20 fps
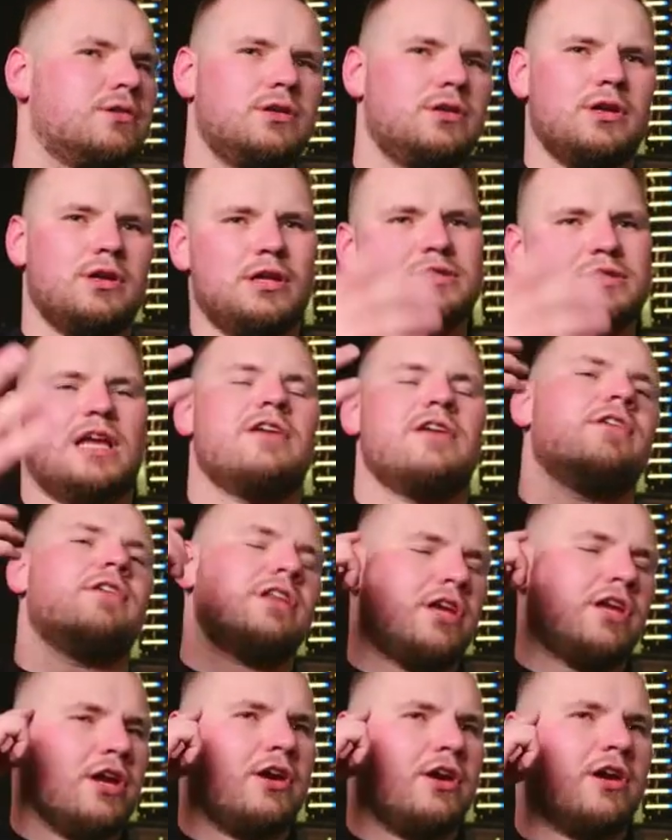Is anyone
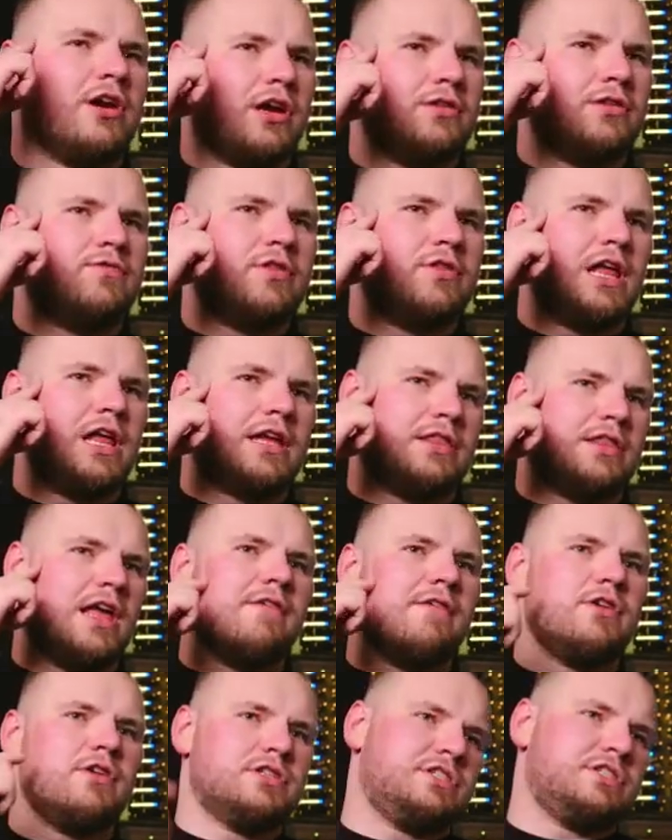here has like
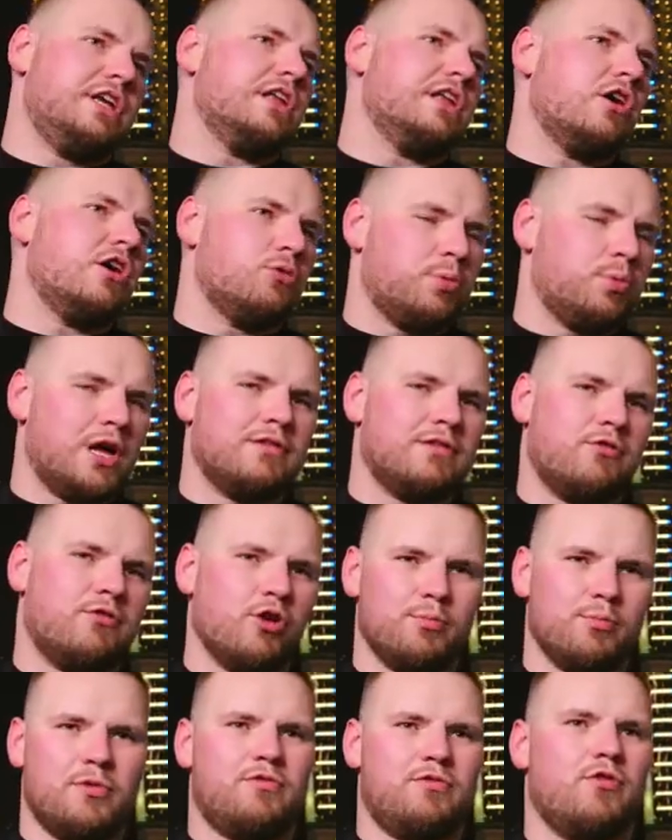never seen our
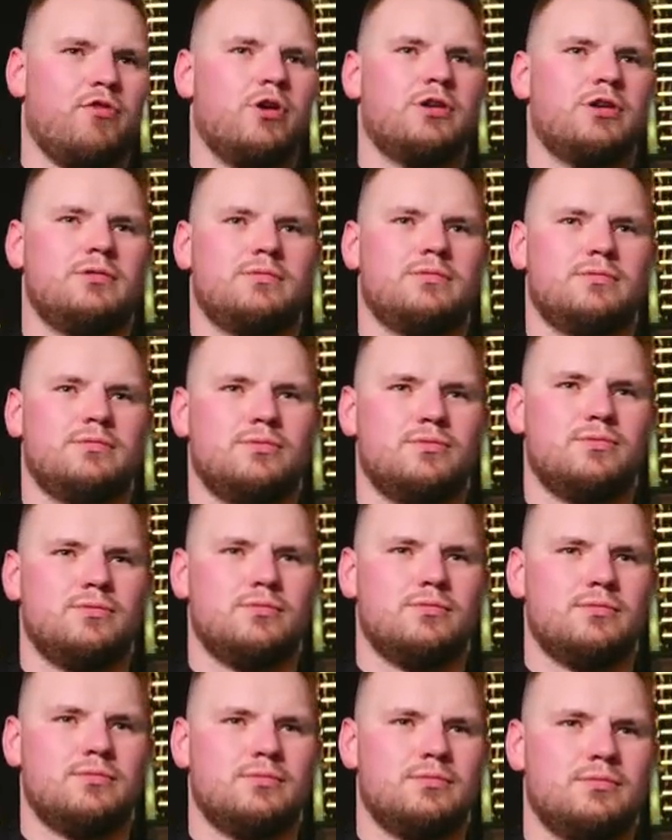platform before?
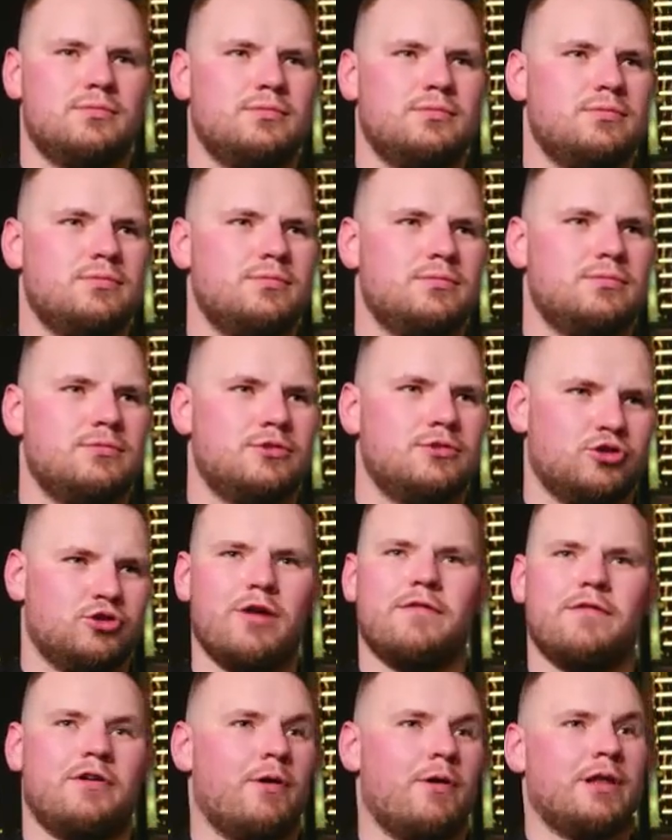So
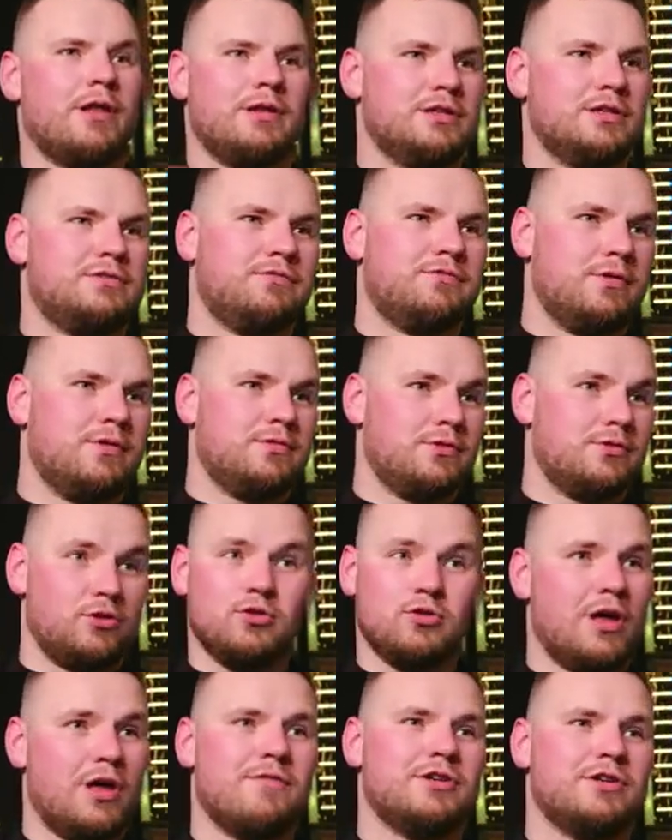everyone is, you
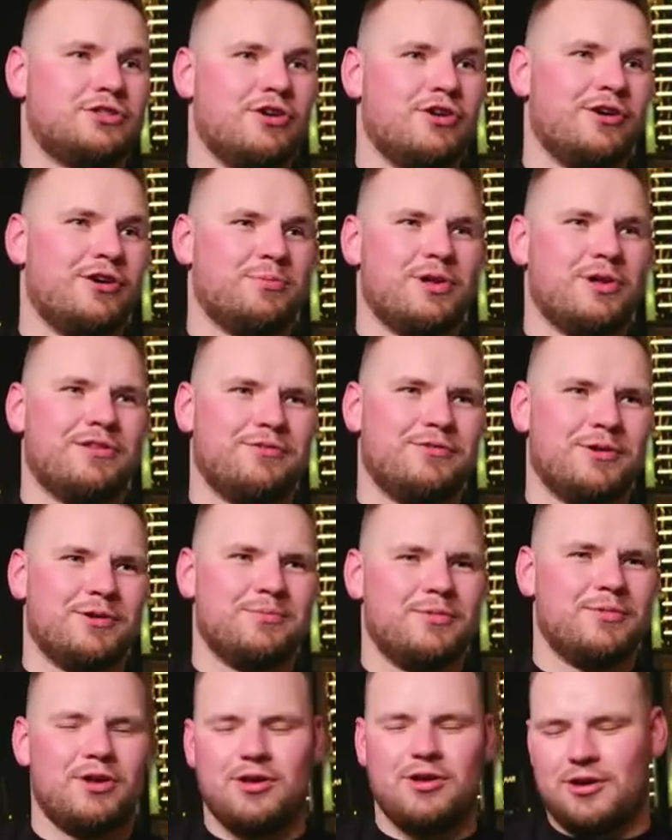never saw our platform.
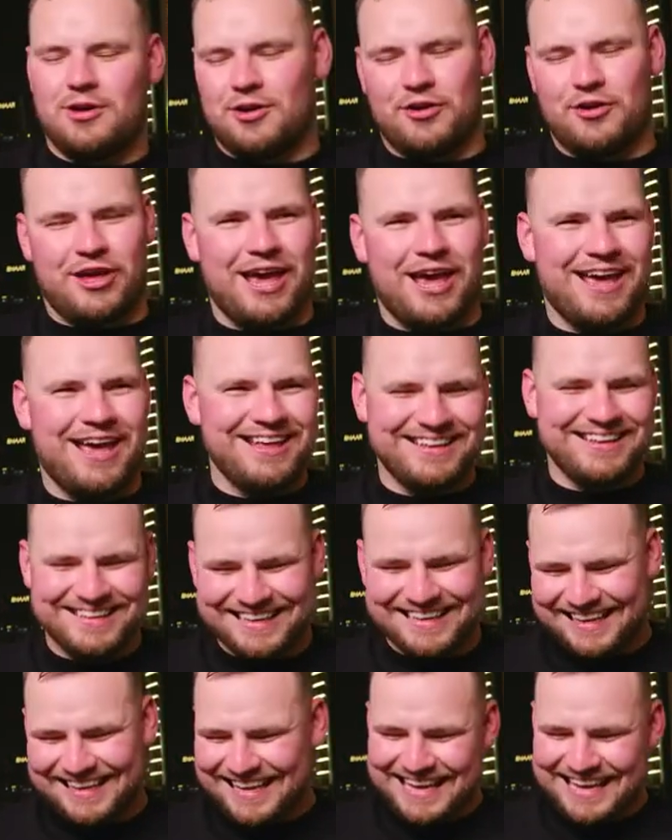Okay.
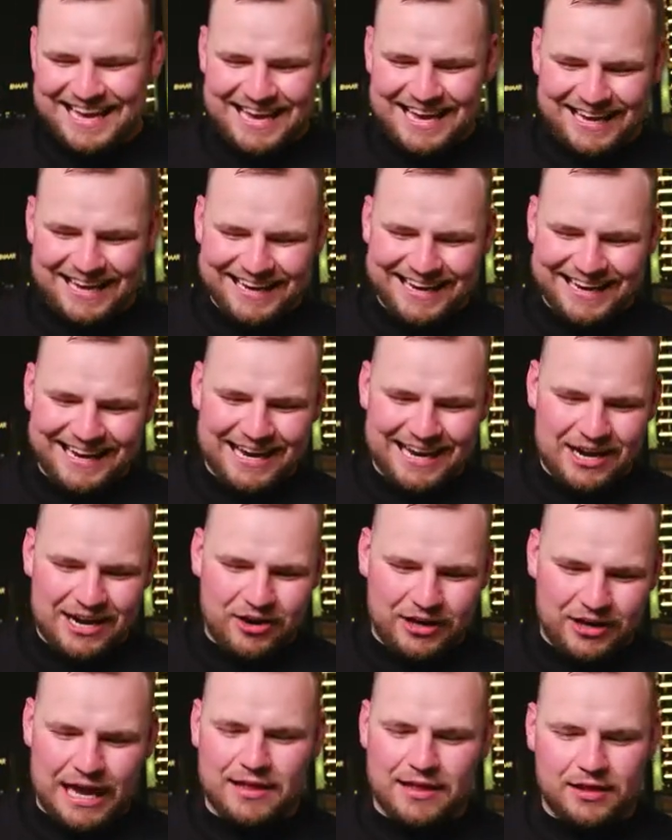
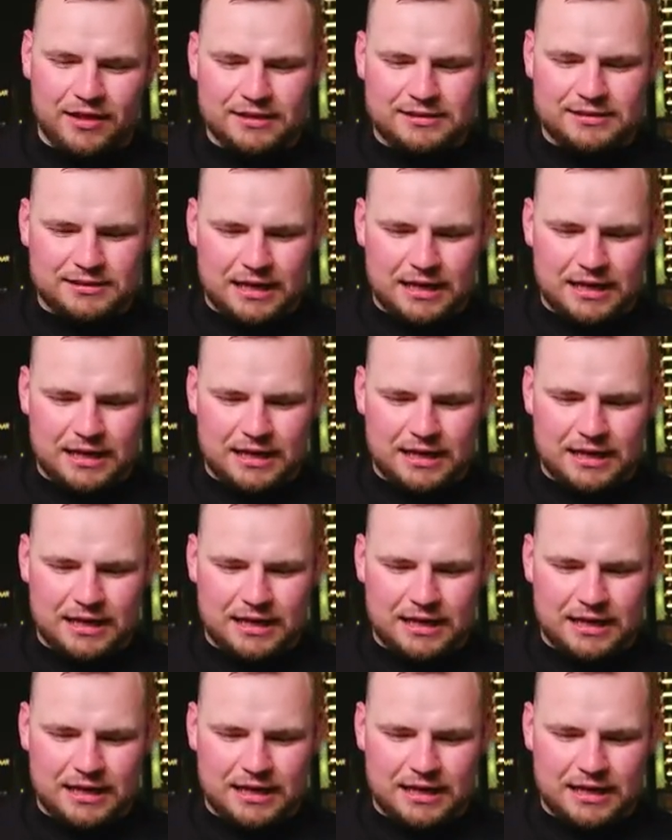Okay, let's